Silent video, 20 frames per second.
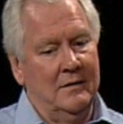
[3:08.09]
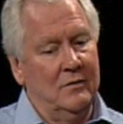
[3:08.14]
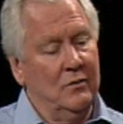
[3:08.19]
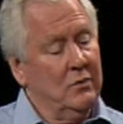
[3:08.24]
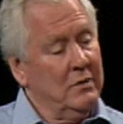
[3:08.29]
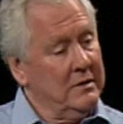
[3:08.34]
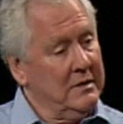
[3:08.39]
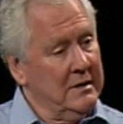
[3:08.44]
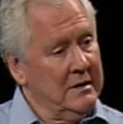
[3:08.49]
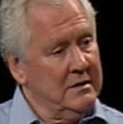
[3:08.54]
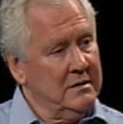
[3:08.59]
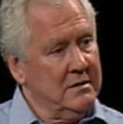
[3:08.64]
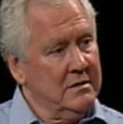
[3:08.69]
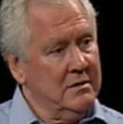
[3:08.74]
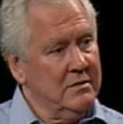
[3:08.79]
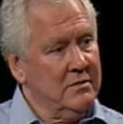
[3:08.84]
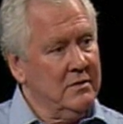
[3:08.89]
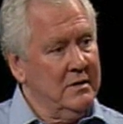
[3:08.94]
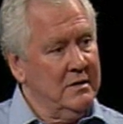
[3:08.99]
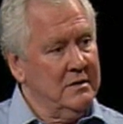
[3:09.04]
all things that
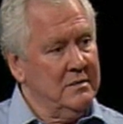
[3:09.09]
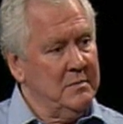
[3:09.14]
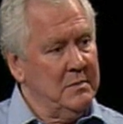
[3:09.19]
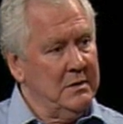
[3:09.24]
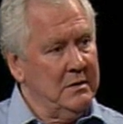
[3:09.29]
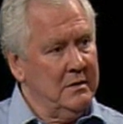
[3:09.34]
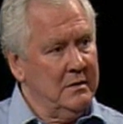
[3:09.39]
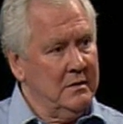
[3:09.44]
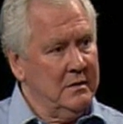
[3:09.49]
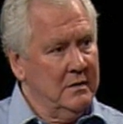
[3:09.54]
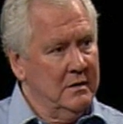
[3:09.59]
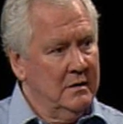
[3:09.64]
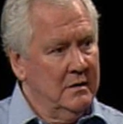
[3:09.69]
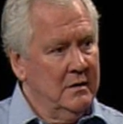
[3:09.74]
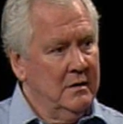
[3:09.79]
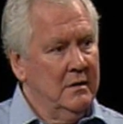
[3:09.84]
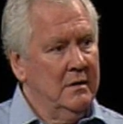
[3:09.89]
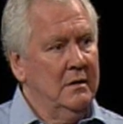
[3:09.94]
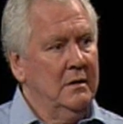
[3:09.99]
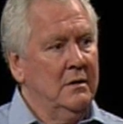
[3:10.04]
are transmitted
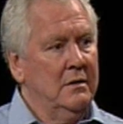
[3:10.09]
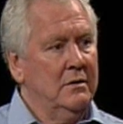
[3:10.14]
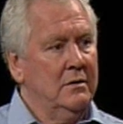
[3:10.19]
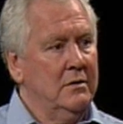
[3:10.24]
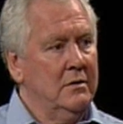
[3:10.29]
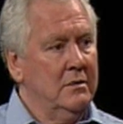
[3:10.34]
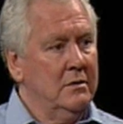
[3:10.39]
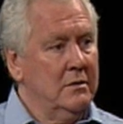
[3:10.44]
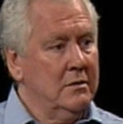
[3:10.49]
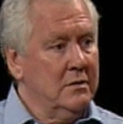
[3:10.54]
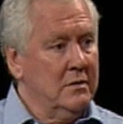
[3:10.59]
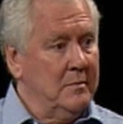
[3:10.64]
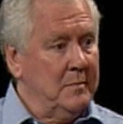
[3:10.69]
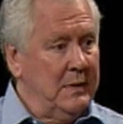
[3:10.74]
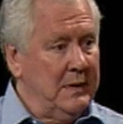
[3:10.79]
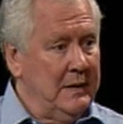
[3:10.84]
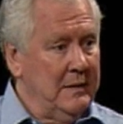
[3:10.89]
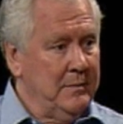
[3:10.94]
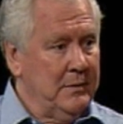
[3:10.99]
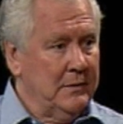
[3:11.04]
to
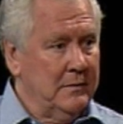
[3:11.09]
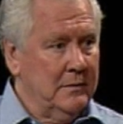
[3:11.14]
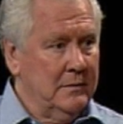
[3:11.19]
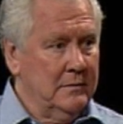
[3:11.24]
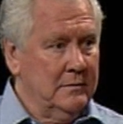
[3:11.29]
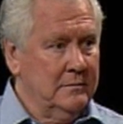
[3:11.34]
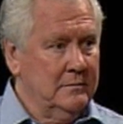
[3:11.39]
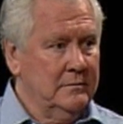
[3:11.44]
people.